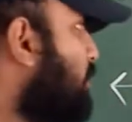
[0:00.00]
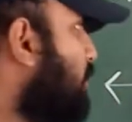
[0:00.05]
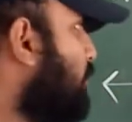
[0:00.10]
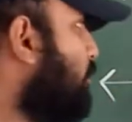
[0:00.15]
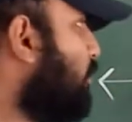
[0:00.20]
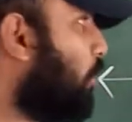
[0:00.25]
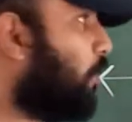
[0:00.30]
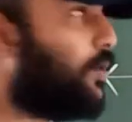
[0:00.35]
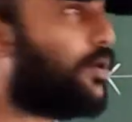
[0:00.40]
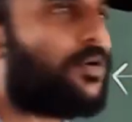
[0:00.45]

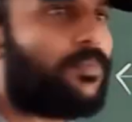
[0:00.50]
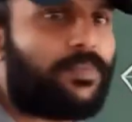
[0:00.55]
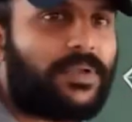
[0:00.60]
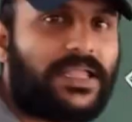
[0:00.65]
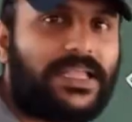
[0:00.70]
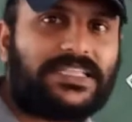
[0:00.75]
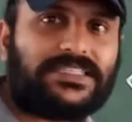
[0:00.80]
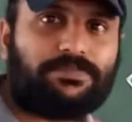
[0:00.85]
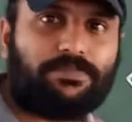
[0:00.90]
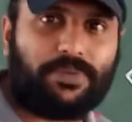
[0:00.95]
The rope
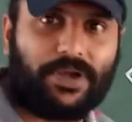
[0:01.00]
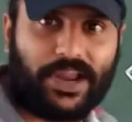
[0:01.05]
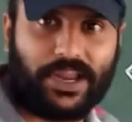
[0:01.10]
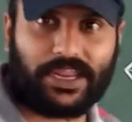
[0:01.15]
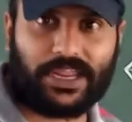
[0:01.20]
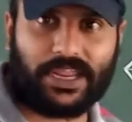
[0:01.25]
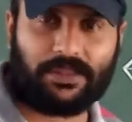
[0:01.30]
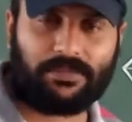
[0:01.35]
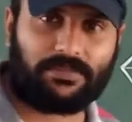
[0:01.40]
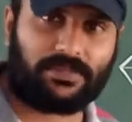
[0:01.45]
is
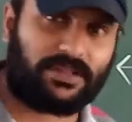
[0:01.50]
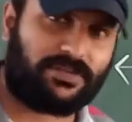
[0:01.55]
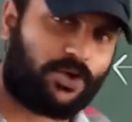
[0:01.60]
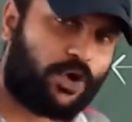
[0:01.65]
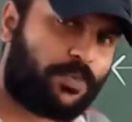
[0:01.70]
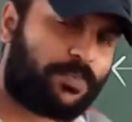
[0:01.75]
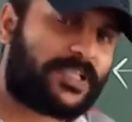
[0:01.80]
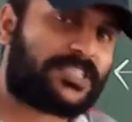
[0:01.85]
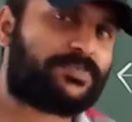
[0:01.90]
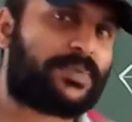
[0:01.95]
breaking.
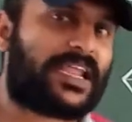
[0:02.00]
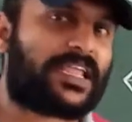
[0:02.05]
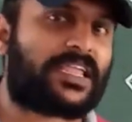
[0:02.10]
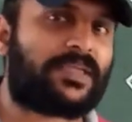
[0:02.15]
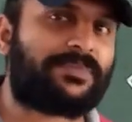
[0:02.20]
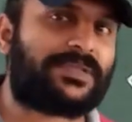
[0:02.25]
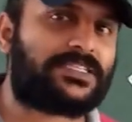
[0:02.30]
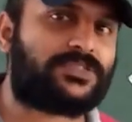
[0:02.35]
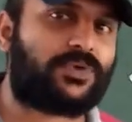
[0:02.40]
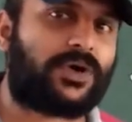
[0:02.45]
Rope is
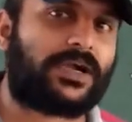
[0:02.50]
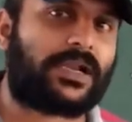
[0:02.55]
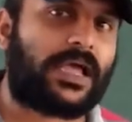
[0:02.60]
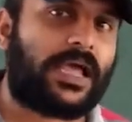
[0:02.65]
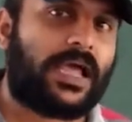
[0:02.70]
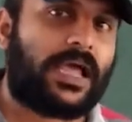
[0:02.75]
breaking means what?